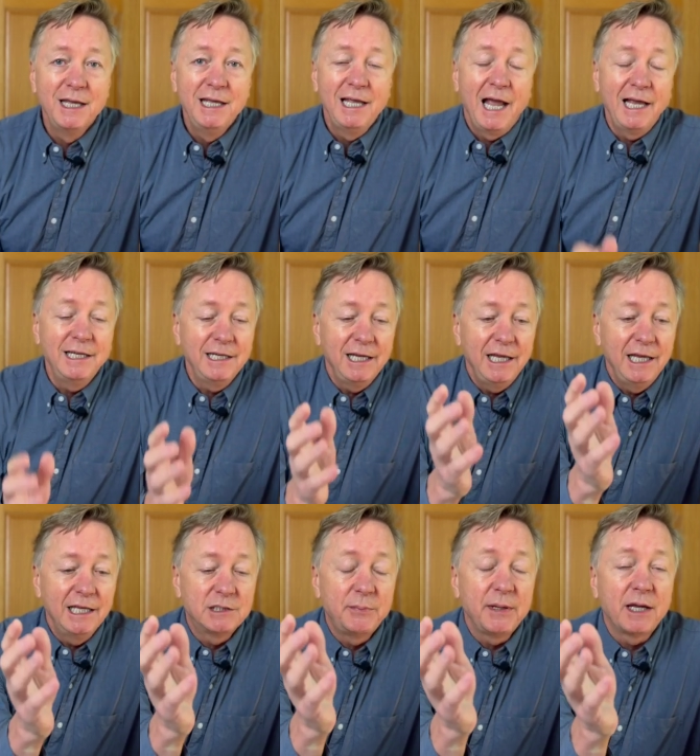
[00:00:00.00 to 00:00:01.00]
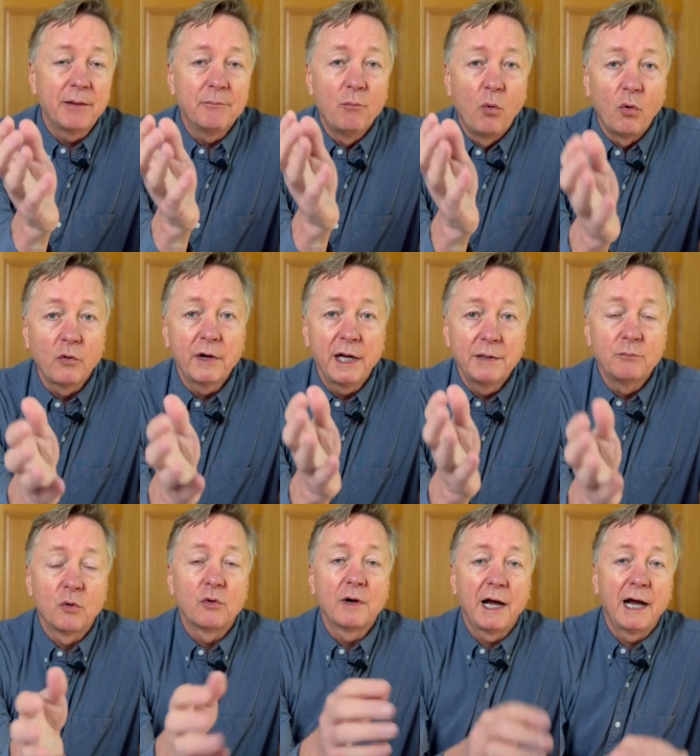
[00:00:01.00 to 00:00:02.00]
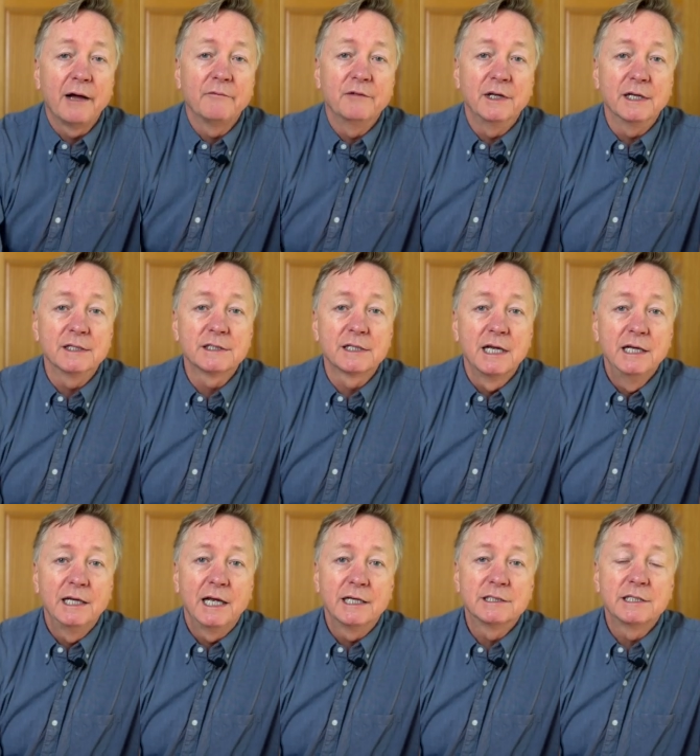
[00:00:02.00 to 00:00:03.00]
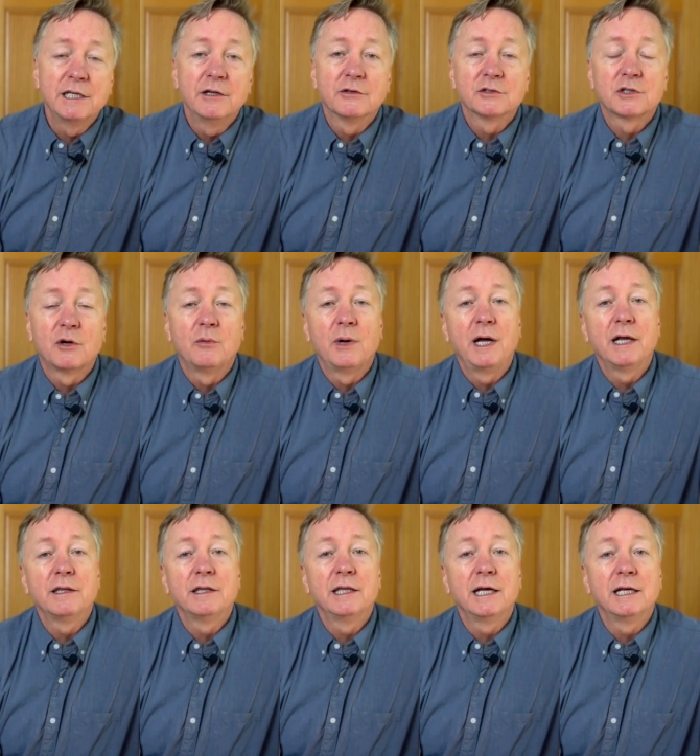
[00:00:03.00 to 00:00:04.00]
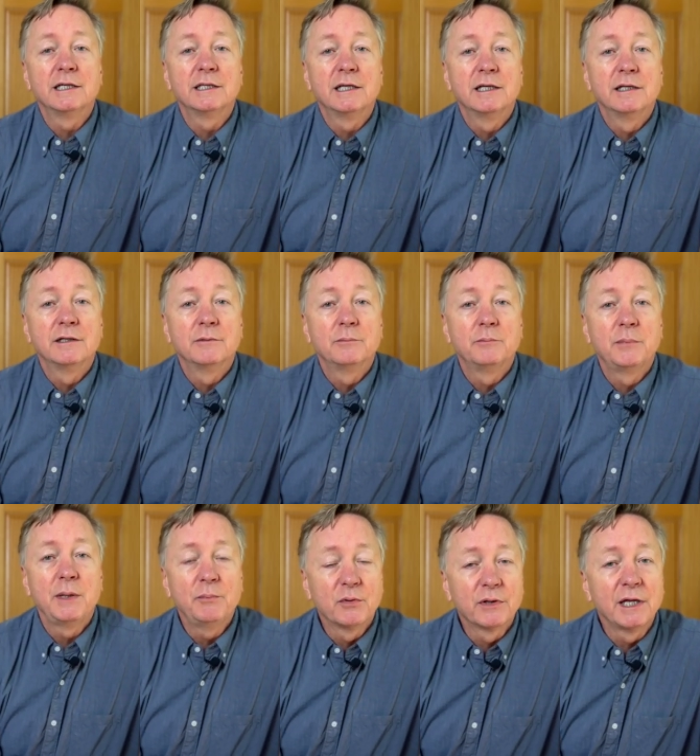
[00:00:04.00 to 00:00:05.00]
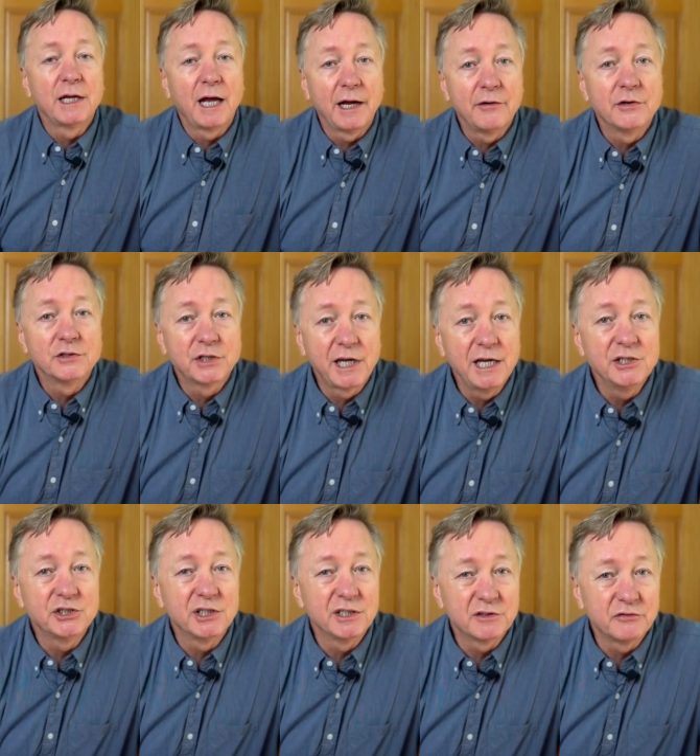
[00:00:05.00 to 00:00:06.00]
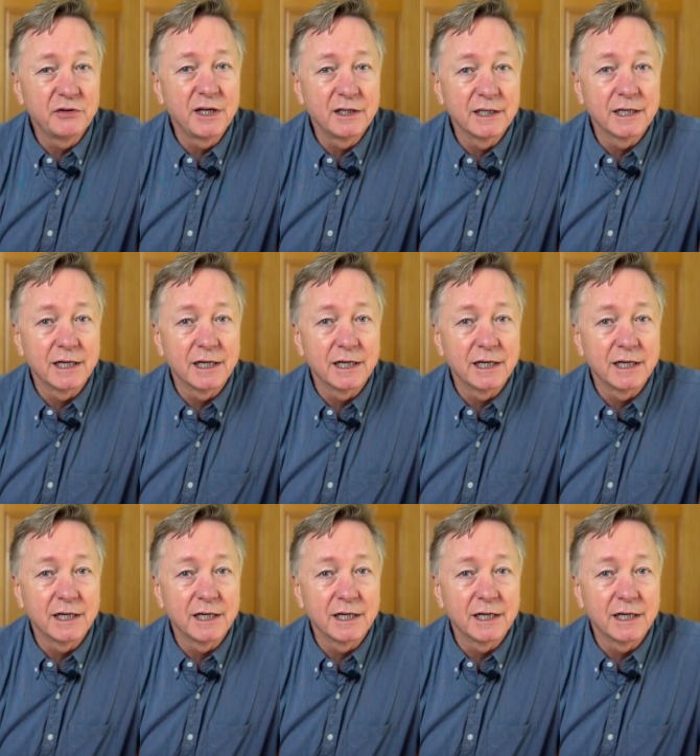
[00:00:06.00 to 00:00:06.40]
And it's become more and more obvious as the years go on that people think higher education is failing